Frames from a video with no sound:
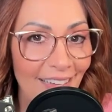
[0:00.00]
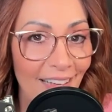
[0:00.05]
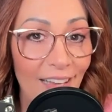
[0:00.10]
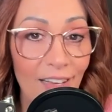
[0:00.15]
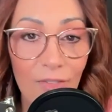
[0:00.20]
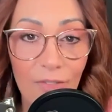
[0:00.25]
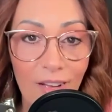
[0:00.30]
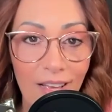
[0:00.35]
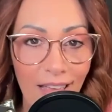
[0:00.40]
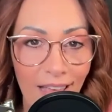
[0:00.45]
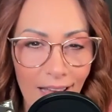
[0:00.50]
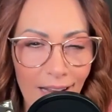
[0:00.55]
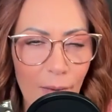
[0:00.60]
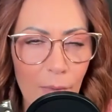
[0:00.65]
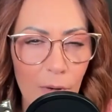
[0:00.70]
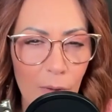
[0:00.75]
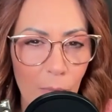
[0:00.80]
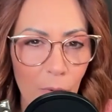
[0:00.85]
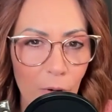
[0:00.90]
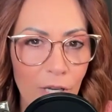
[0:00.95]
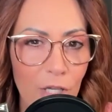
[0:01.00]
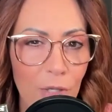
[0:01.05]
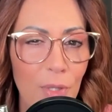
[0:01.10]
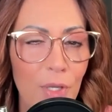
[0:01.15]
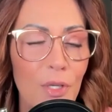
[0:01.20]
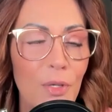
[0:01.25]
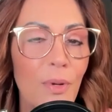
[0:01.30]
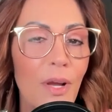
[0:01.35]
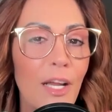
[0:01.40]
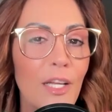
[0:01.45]
And if I can, I want to point you in a
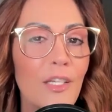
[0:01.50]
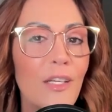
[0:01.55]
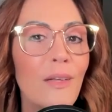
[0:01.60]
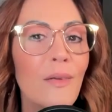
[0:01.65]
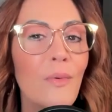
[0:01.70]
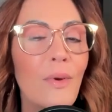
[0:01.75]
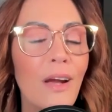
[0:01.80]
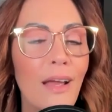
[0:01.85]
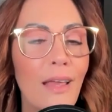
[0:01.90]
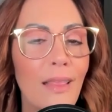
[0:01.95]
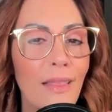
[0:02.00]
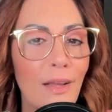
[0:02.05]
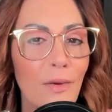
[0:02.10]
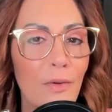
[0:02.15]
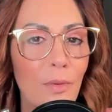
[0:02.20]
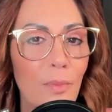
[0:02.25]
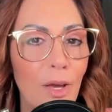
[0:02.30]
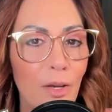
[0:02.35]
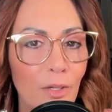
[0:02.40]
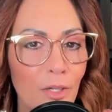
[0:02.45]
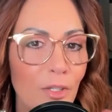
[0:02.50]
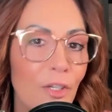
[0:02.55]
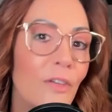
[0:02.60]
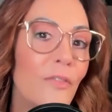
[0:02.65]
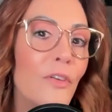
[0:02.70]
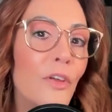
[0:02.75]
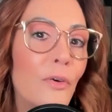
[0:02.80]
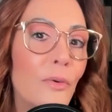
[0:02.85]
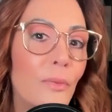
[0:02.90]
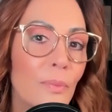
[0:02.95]
direction where I think would better
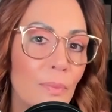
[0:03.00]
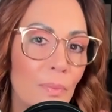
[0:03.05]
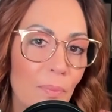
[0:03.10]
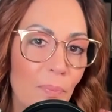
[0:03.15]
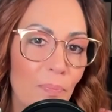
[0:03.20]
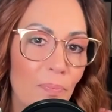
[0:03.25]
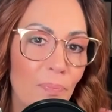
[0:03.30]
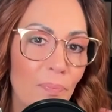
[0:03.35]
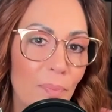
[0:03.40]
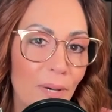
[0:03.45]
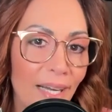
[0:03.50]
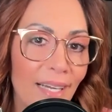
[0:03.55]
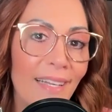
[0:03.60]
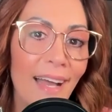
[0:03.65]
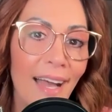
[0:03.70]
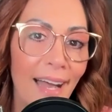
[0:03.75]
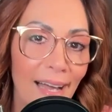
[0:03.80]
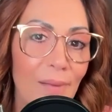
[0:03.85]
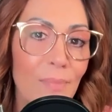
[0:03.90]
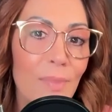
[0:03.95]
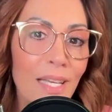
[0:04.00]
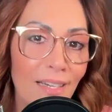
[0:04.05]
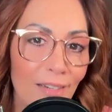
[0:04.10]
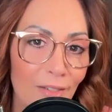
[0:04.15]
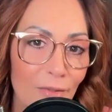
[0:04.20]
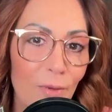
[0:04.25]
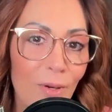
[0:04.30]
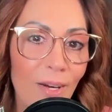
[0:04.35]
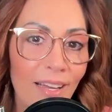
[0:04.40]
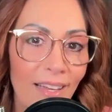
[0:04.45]
serve you. But I'm here
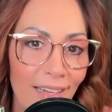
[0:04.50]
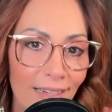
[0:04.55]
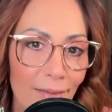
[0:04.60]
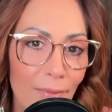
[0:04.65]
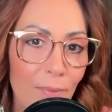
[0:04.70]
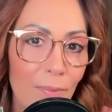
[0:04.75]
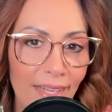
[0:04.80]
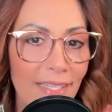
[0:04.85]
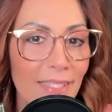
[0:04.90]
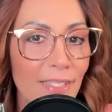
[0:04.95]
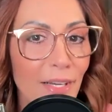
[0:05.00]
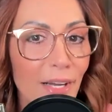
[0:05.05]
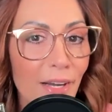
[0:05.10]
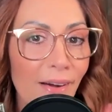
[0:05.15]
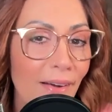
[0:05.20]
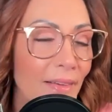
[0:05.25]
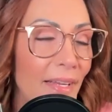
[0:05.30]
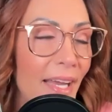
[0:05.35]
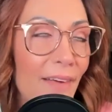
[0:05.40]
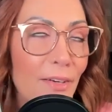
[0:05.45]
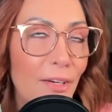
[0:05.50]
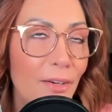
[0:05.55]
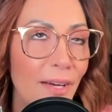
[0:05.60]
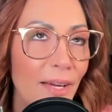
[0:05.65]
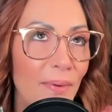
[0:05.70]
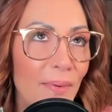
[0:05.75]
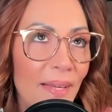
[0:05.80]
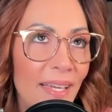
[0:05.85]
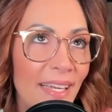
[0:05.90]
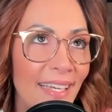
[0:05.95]
for you. So go out and have a
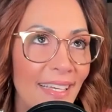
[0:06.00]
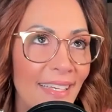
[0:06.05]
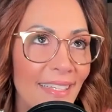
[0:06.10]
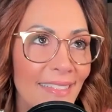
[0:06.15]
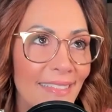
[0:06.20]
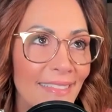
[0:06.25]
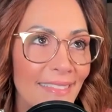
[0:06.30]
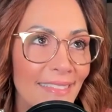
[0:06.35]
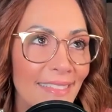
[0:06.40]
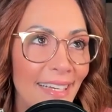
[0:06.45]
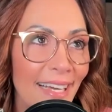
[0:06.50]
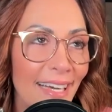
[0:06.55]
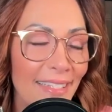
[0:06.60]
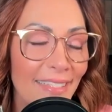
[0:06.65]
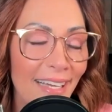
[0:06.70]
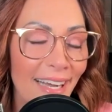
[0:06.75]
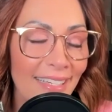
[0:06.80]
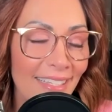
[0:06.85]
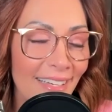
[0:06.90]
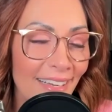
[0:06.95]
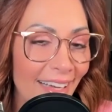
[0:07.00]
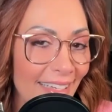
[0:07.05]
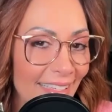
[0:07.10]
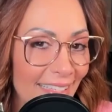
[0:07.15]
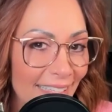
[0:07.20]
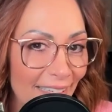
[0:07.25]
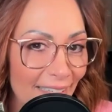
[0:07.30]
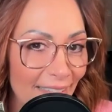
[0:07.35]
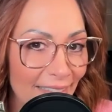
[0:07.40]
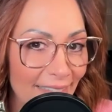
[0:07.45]
great week. I'll talk to you guys
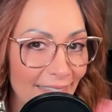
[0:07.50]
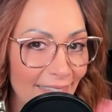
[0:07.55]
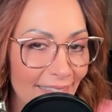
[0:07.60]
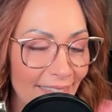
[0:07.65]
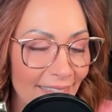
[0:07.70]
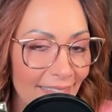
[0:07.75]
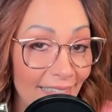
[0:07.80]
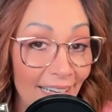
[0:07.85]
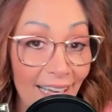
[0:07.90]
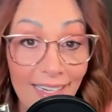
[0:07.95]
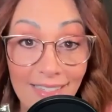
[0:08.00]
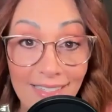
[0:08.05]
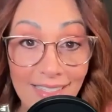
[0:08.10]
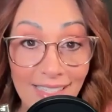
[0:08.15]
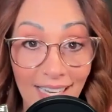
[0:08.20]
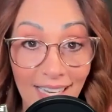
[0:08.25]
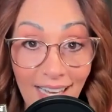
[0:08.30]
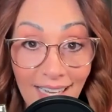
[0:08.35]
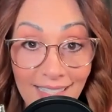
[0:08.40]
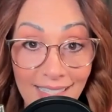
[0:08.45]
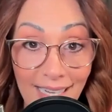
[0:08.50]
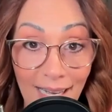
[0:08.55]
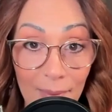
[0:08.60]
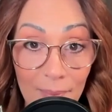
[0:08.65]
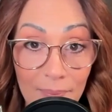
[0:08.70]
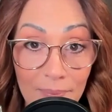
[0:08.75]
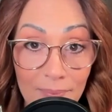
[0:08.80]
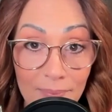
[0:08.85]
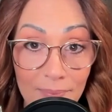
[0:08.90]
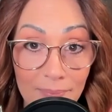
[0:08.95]
soon, and I'll see you next
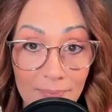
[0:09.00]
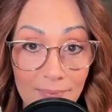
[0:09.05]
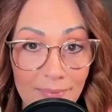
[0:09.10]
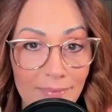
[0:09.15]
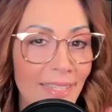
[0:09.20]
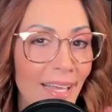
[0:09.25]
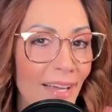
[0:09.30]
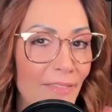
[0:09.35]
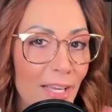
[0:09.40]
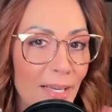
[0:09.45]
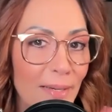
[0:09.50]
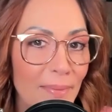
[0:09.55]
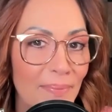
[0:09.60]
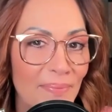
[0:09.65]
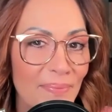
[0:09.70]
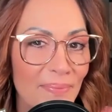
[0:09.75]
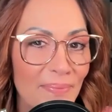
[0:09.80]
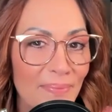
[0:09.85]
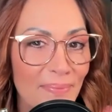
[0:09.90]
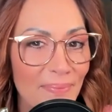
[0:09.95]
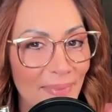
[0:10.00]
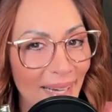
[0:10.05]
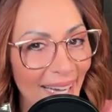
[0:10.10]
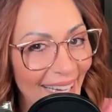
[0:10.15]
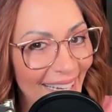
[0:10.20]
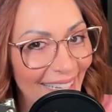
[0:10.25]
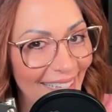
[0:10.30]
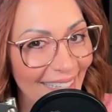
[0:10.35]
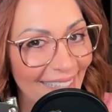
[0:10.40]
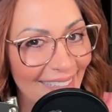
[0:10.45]
time. Love you.
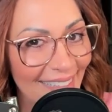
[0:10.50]
Bye.